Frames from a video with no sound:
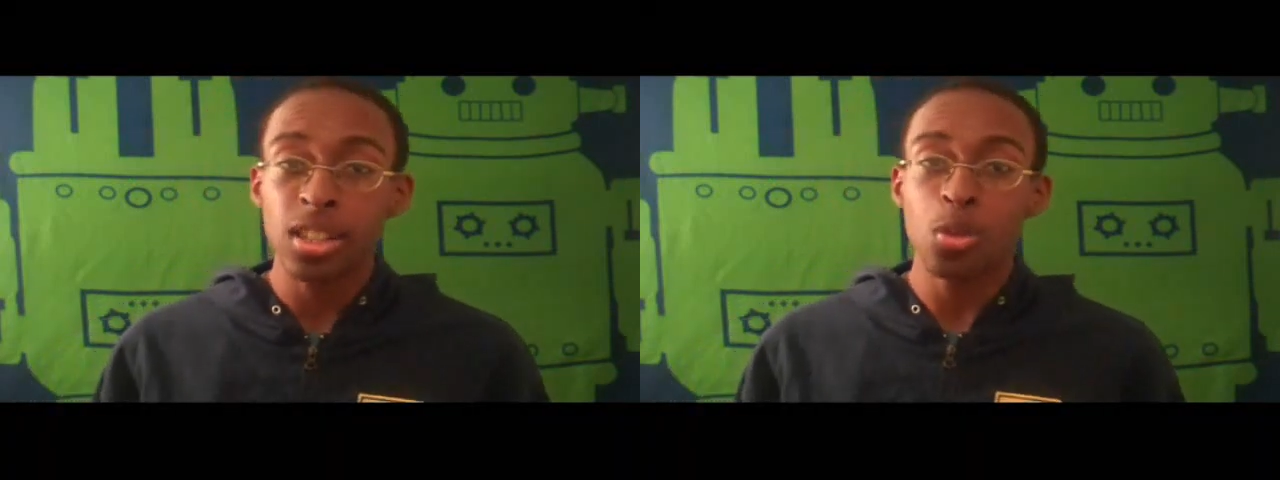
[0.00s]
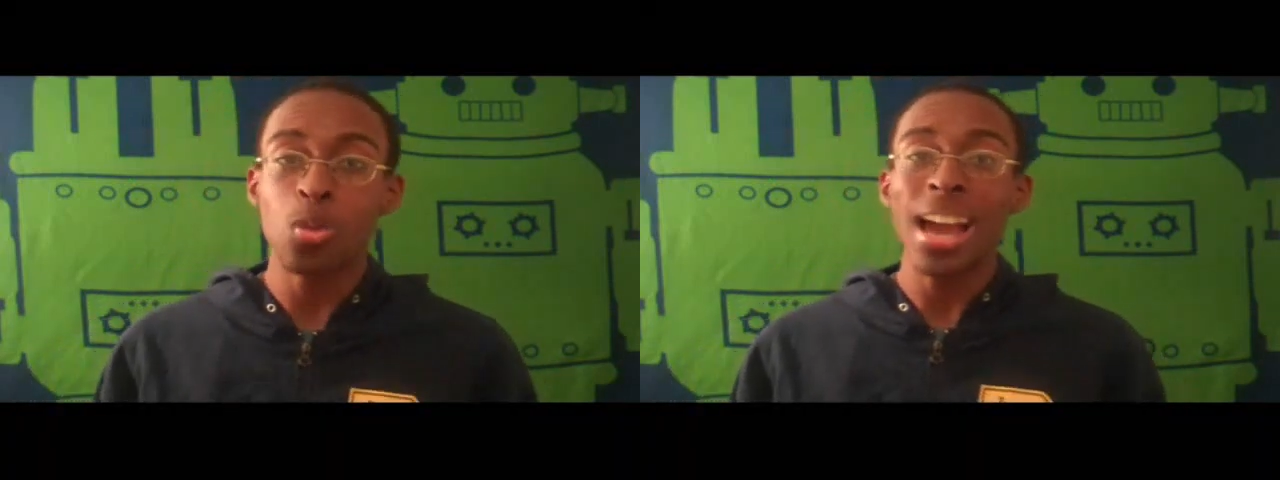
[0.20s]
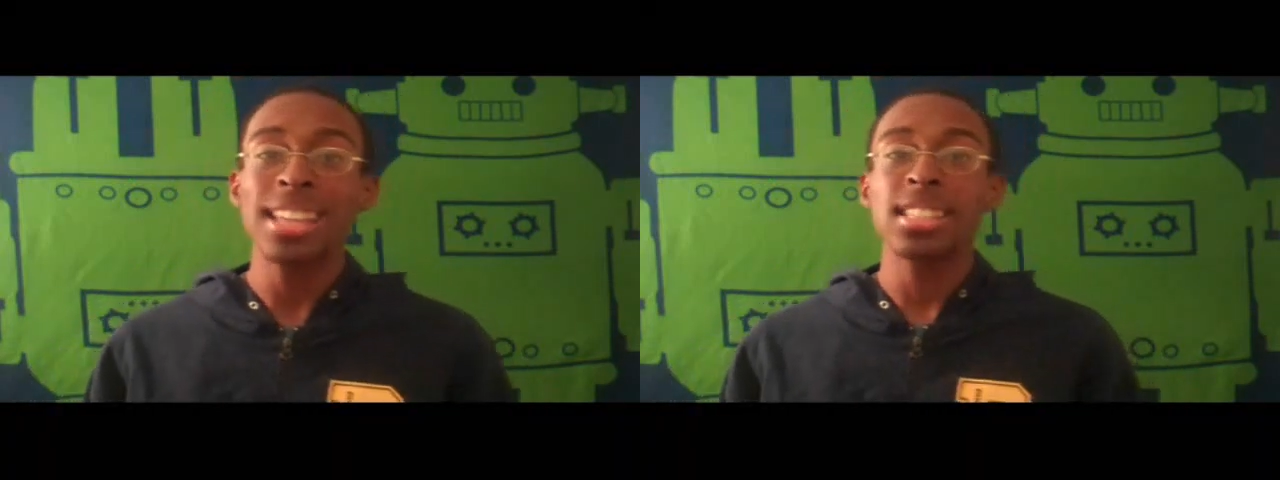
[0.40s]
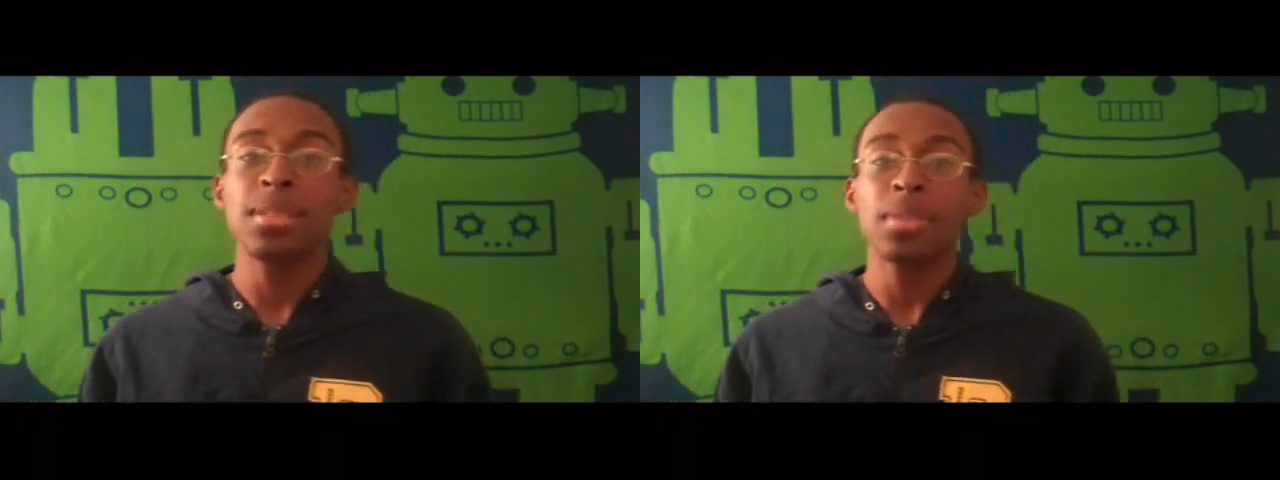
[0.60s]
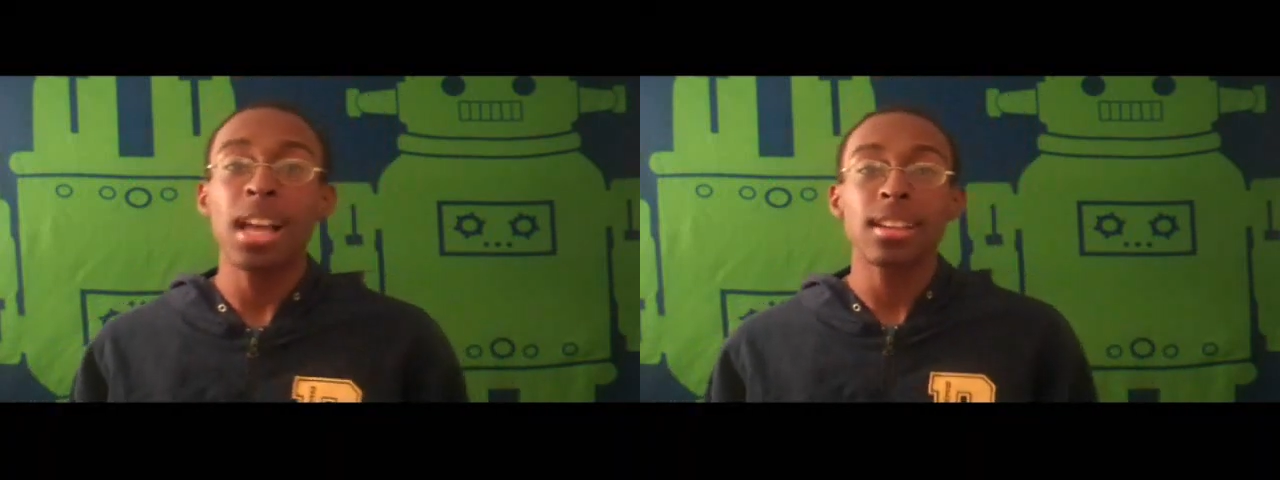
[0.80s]

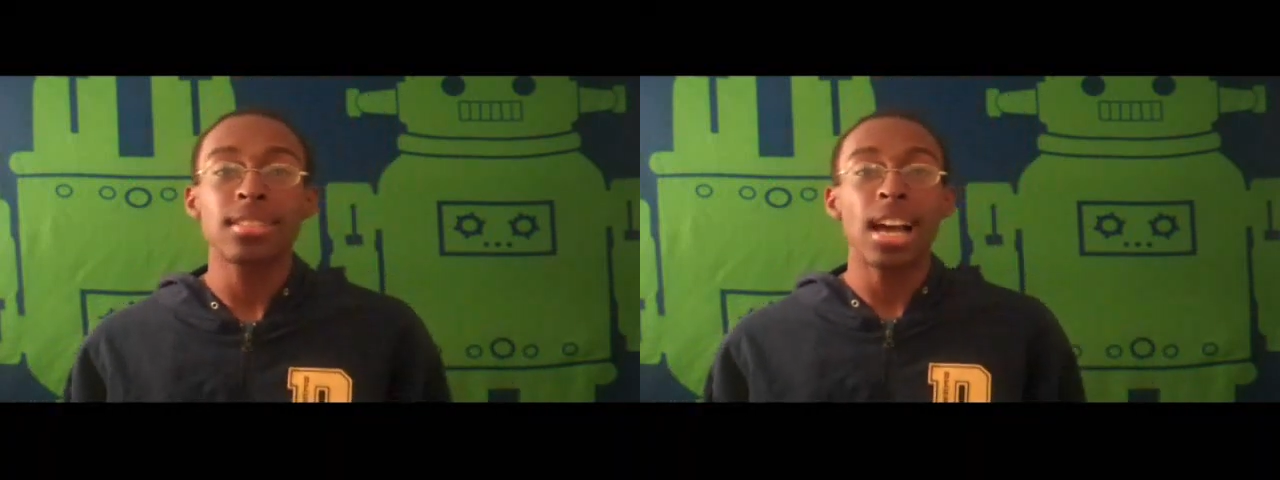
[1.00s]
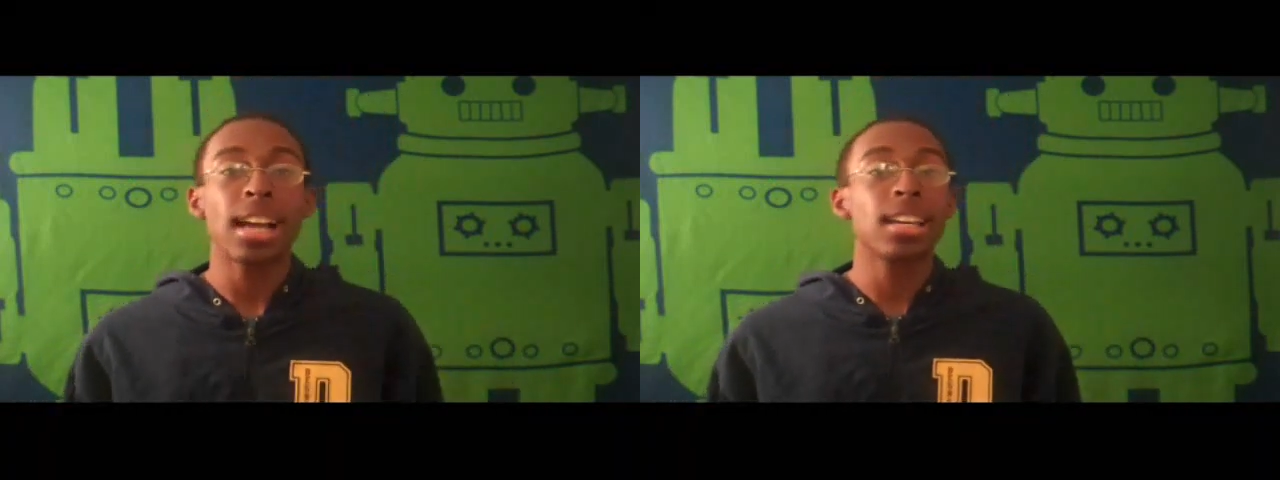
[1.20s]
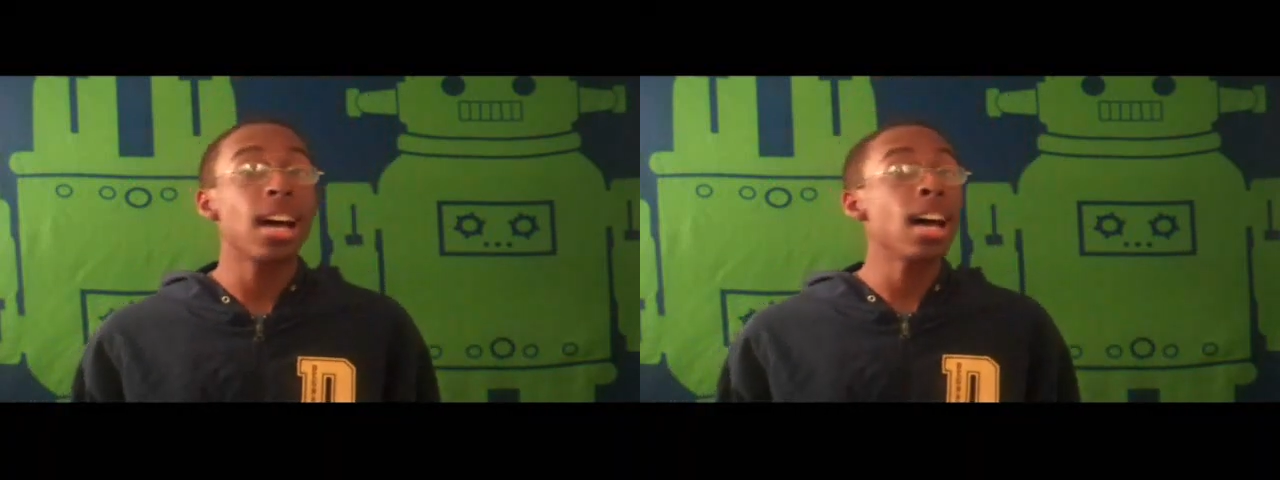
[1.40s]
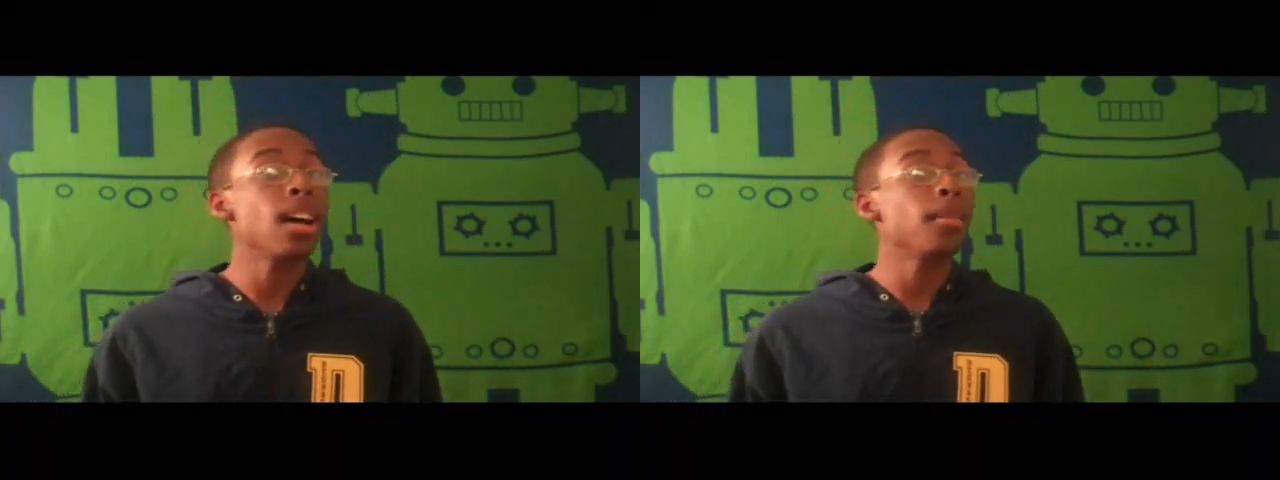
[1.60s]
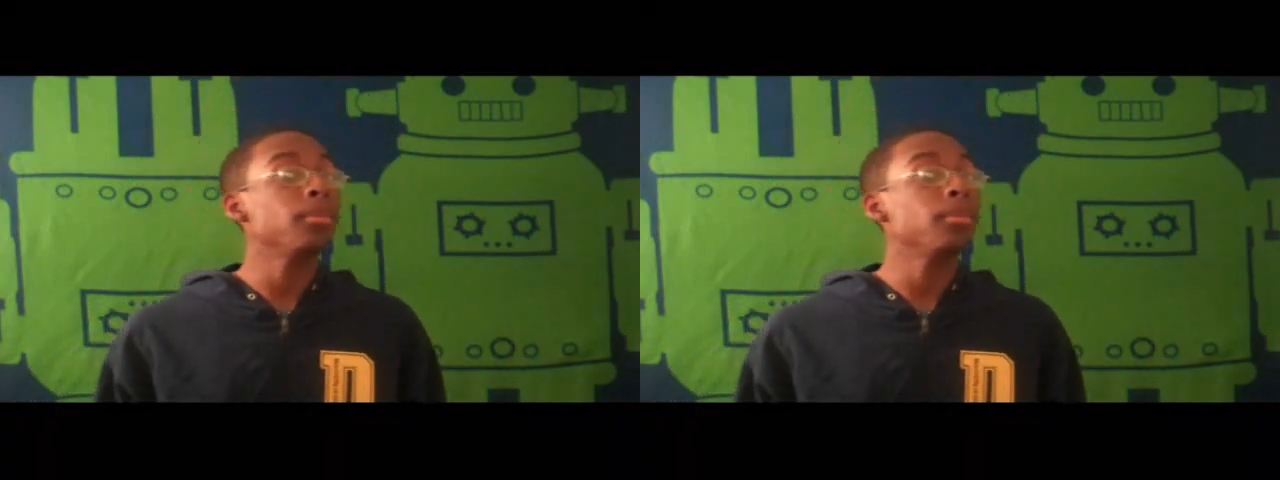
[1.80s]
DegrassiBlog.com.